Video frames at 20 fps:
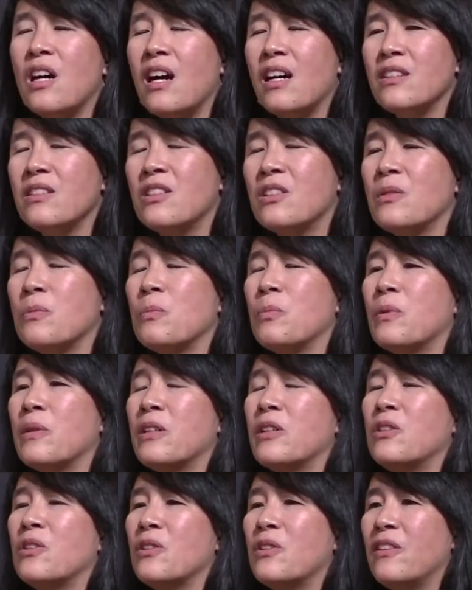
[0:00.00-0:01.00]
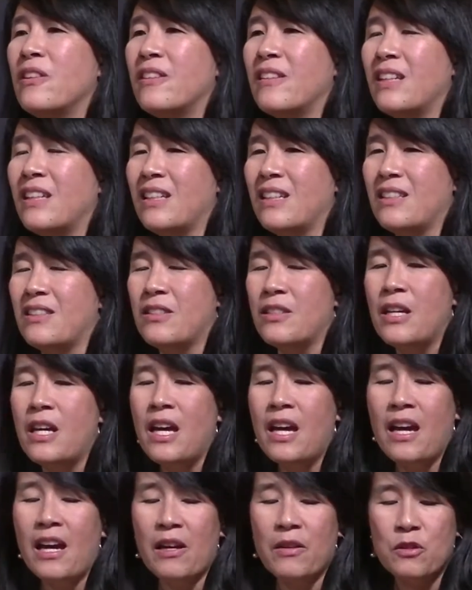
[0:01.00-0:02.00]
God can bring good things.
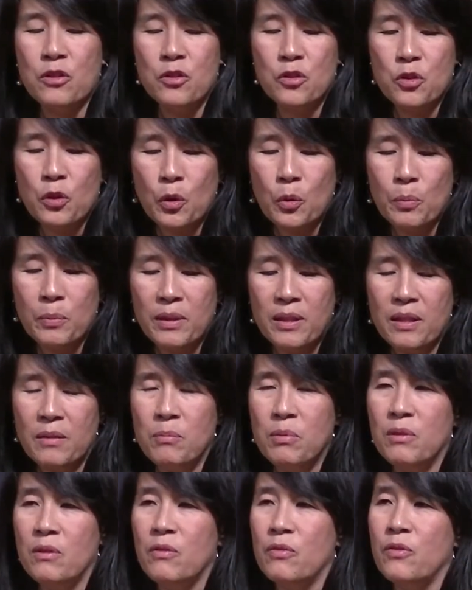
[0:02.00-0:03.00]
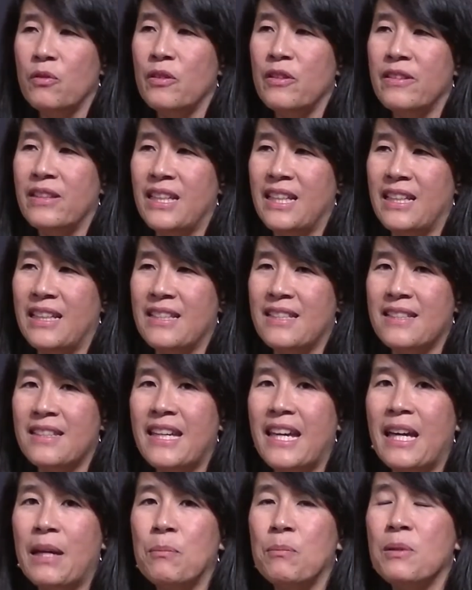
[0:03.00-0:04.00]
And so many beautiful
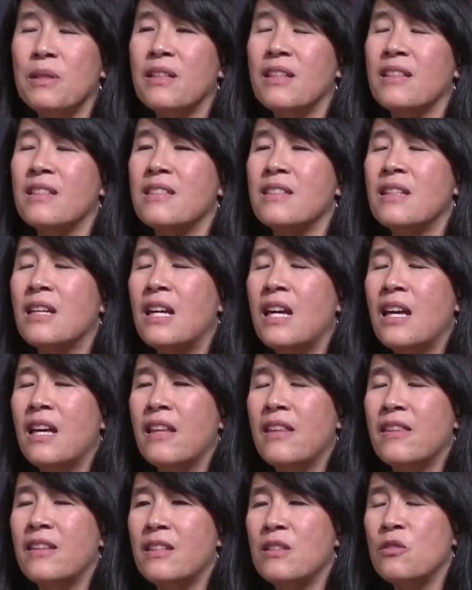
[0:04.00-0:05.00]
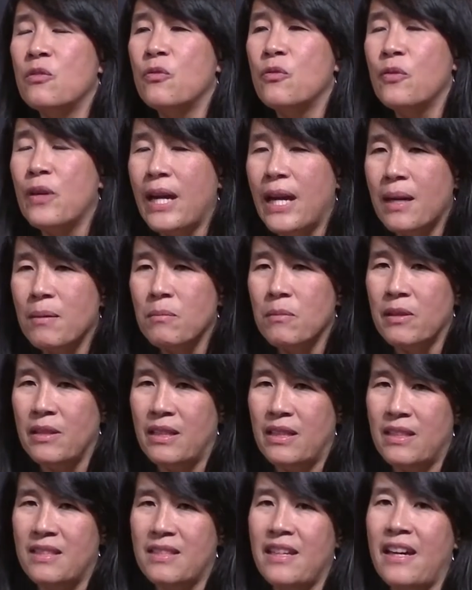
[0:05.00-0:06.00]
things came because these
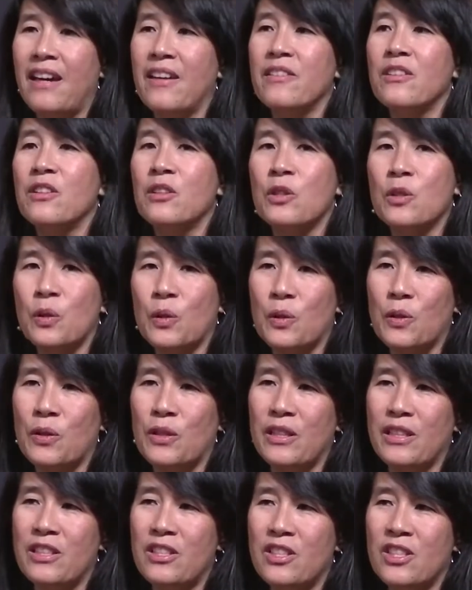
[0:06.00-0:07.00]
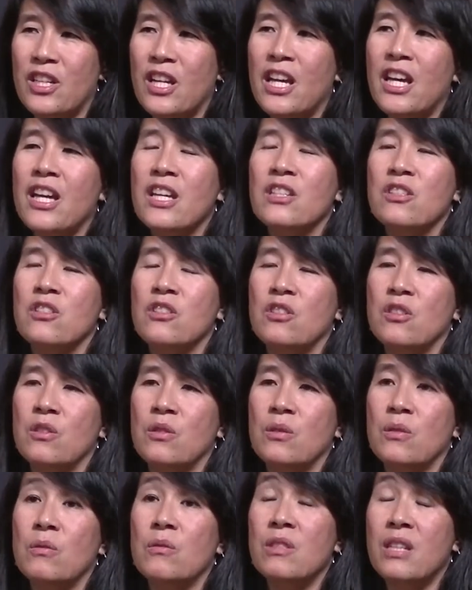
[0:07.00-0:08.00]
families had the courage
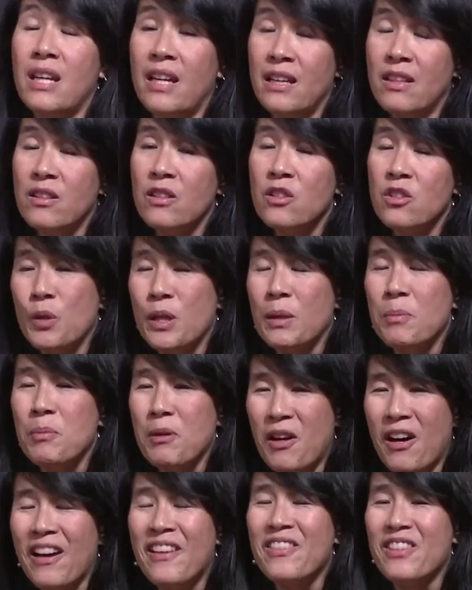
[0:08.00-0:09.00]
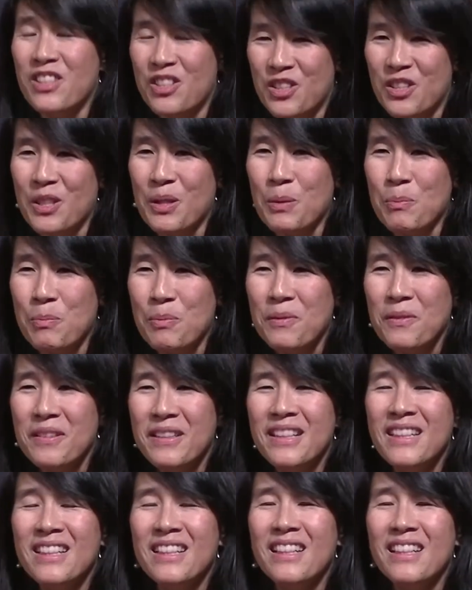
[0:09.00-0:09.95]
to take trip on the ship